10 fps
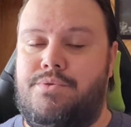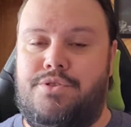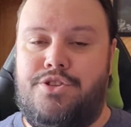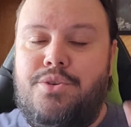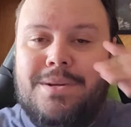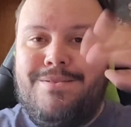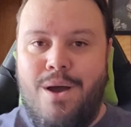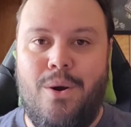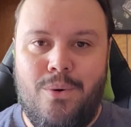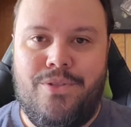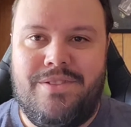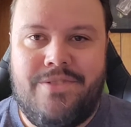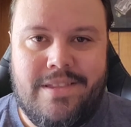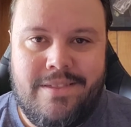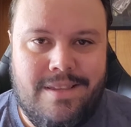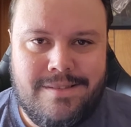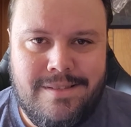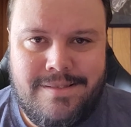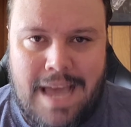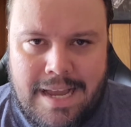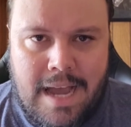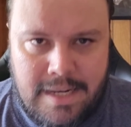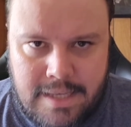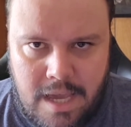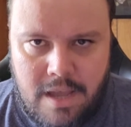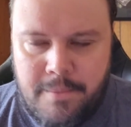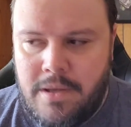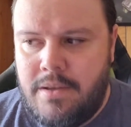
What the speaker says: you would know that this is that kind of game.